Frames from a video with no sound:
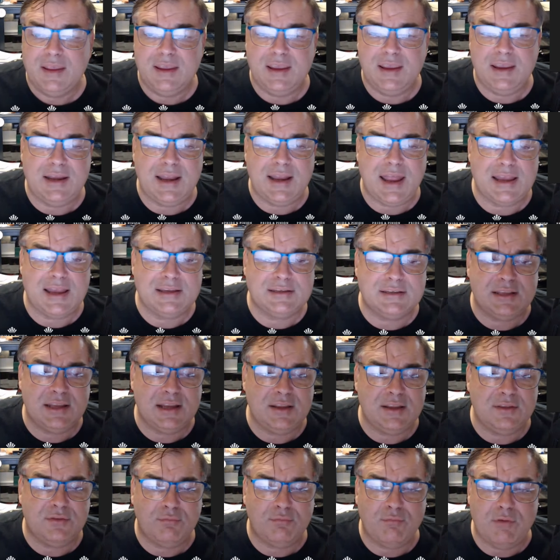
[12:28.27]
It has
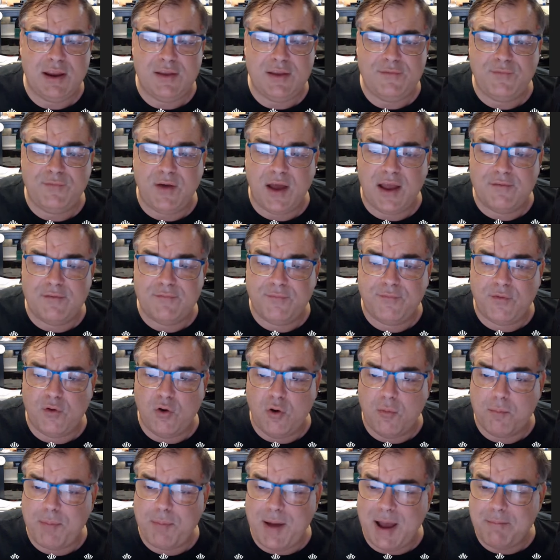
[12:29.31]
the
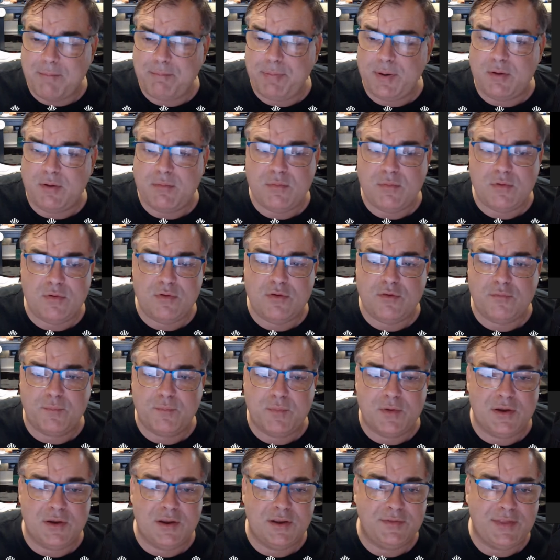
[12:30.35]
354 bumper
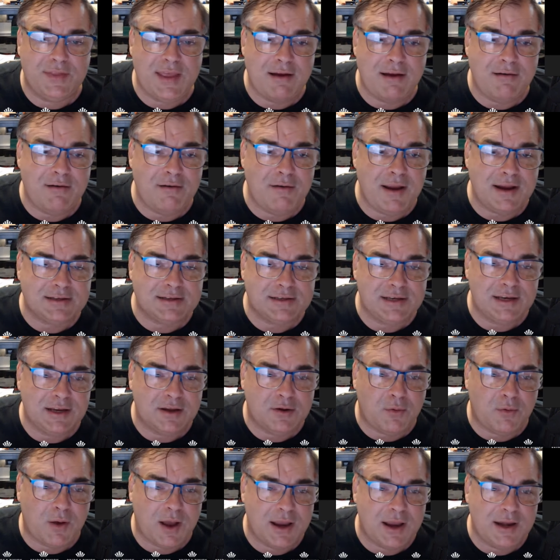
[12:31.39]
movement. They're actually
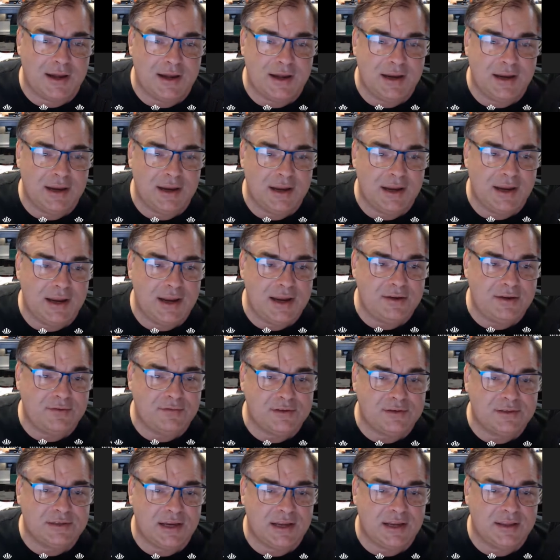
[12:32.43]
quite
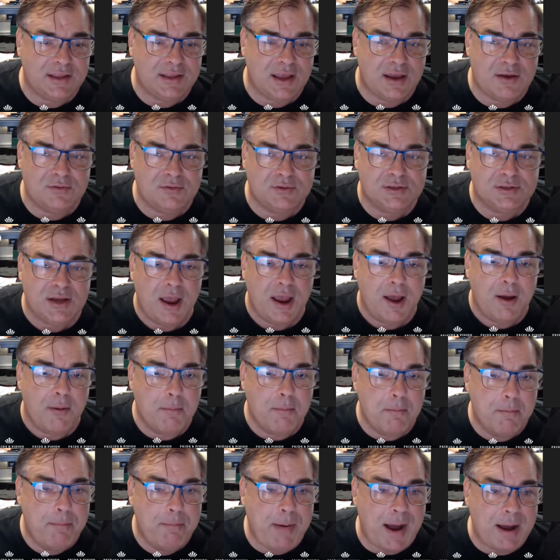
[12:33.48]
interesting. Those
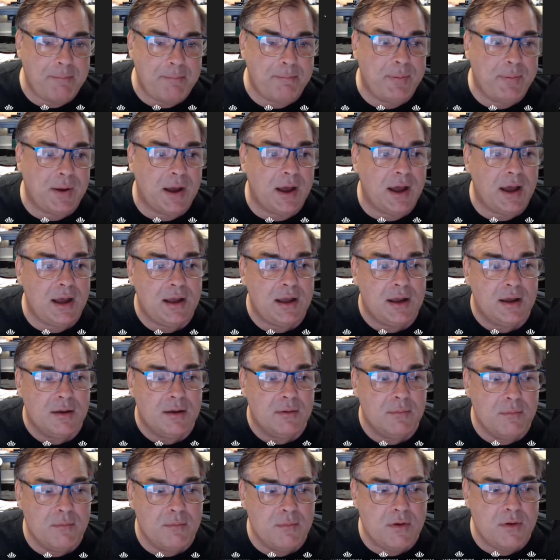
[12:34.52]
bumper
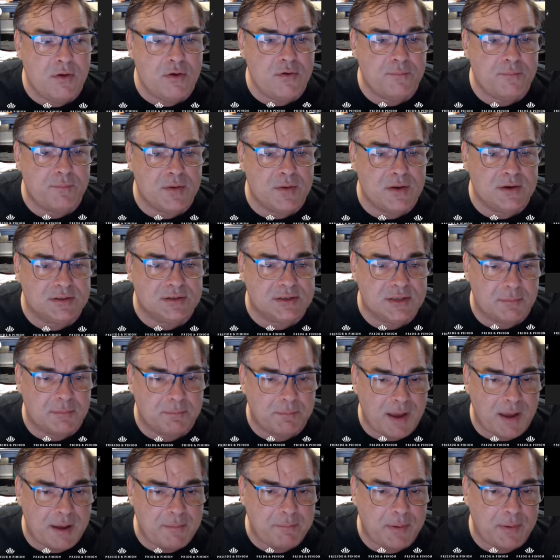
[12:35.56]
movements, the
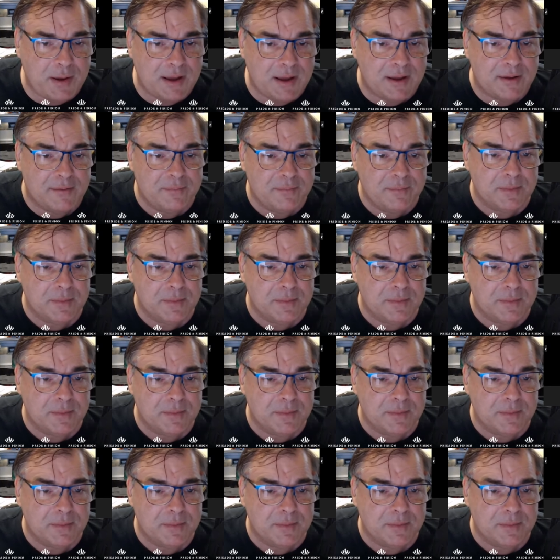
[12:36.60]
bumper